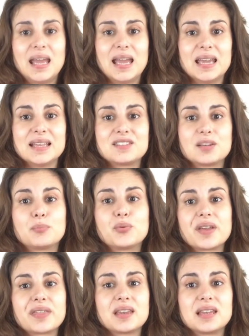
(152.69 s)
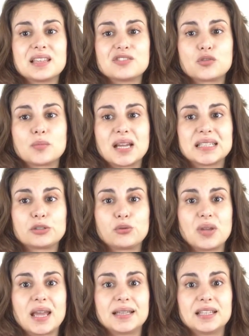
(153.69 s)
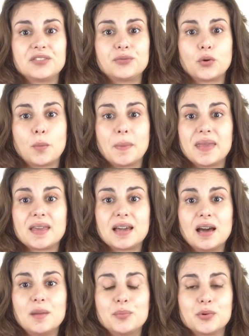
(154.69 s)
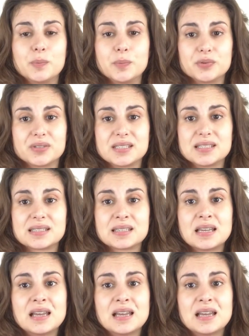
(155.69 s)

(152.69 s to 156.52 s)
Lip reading: It's a breathing instrument created for medical purposes